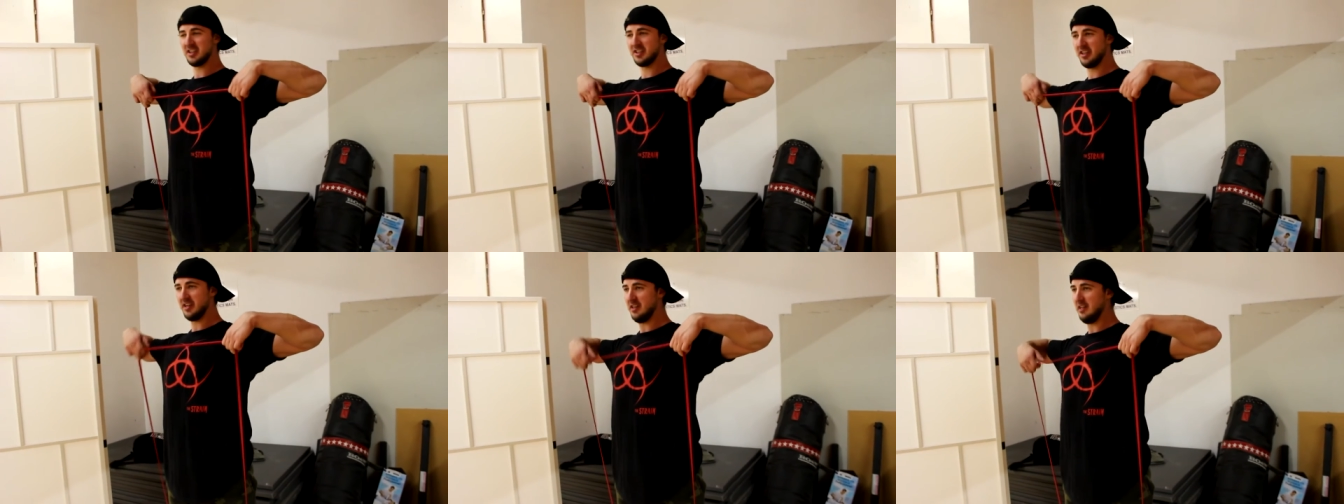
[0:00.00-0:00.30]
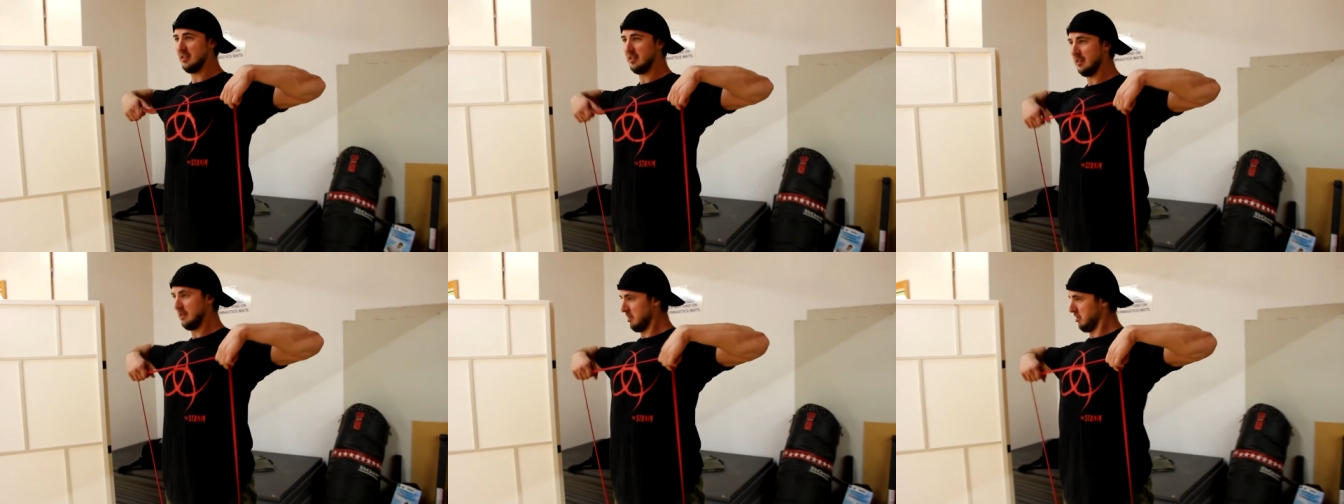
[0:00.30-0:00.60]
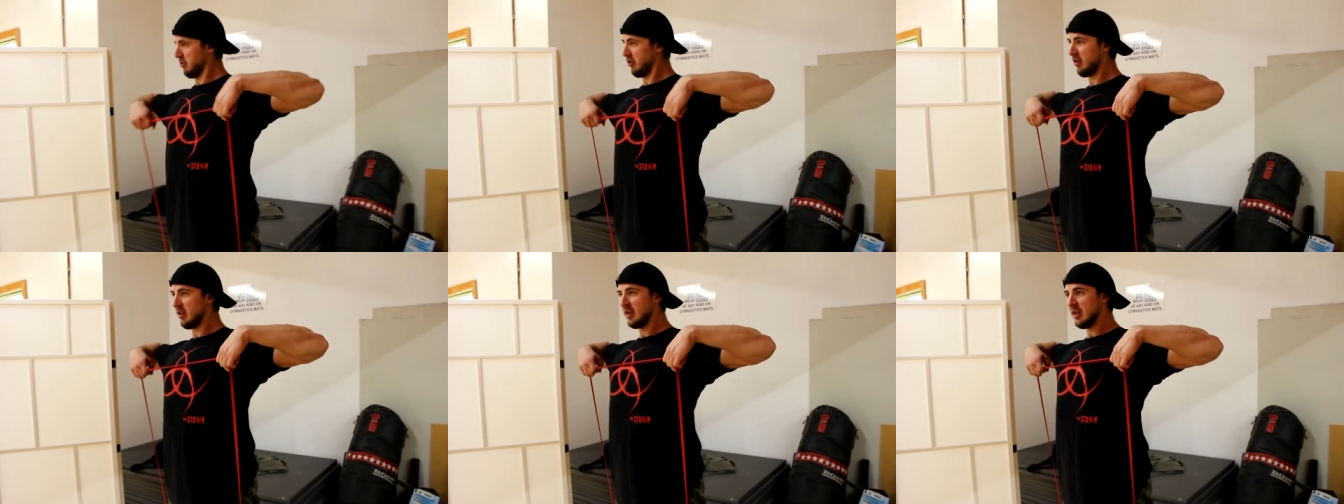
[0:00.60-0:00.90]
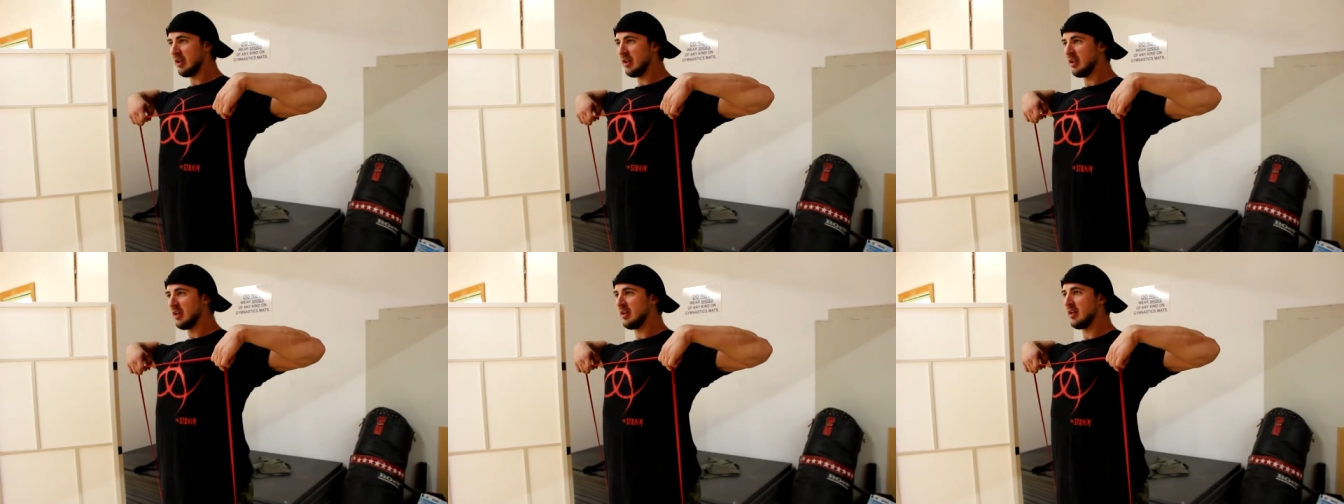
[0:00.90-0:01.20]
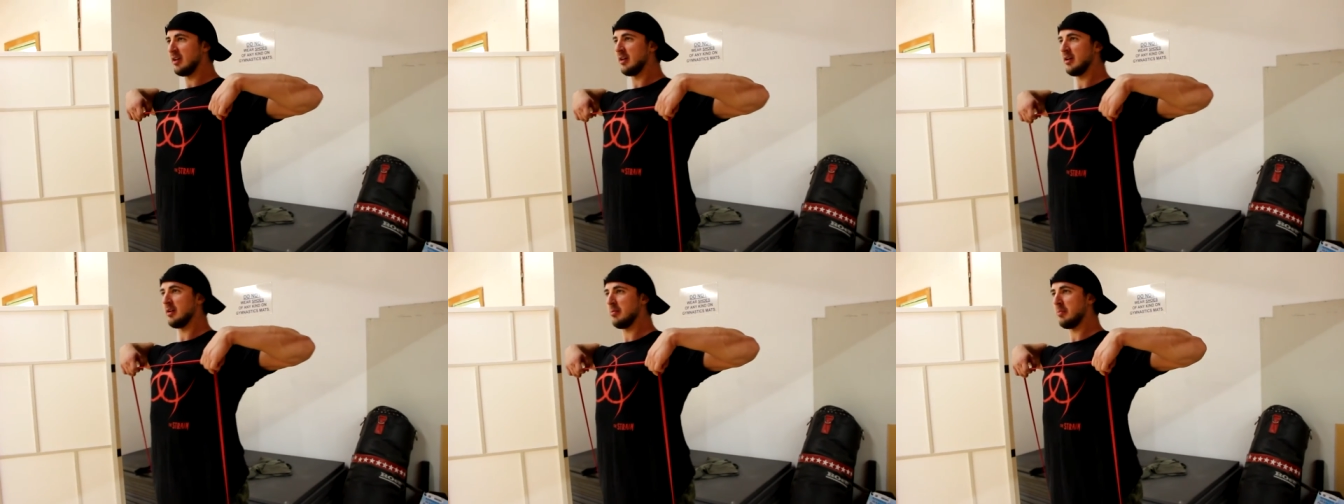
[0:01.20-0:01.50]
there.
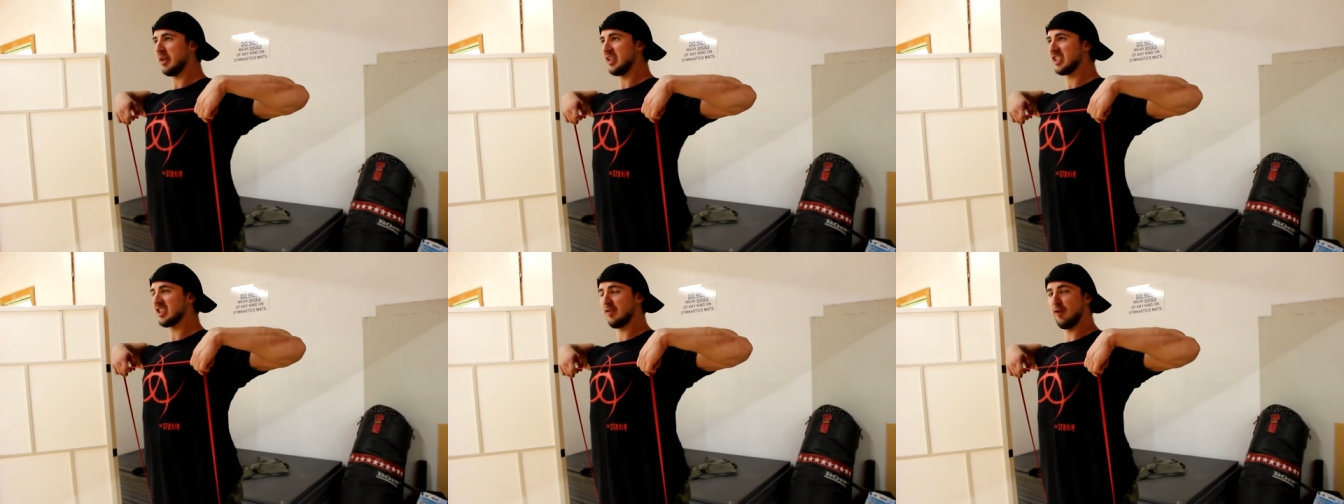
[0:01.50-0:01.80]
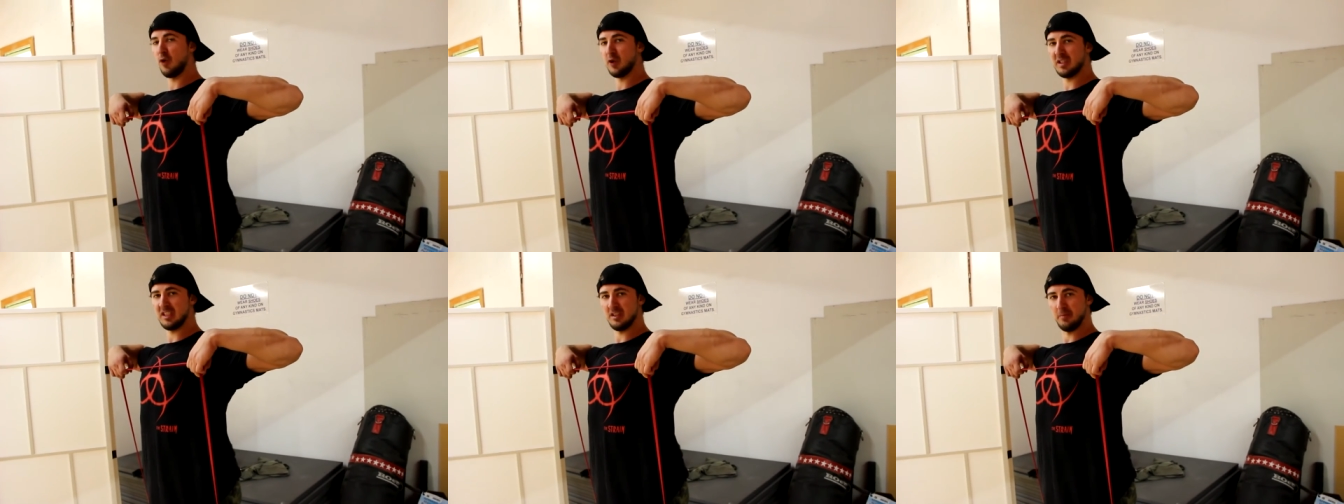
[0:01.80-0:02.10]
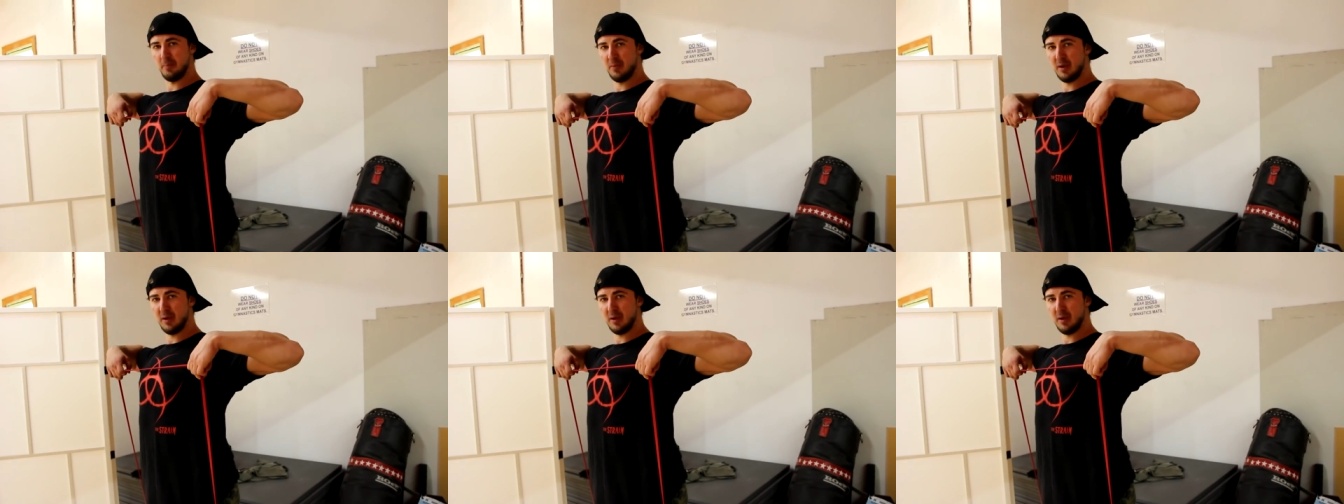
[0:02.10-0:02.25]
But this forces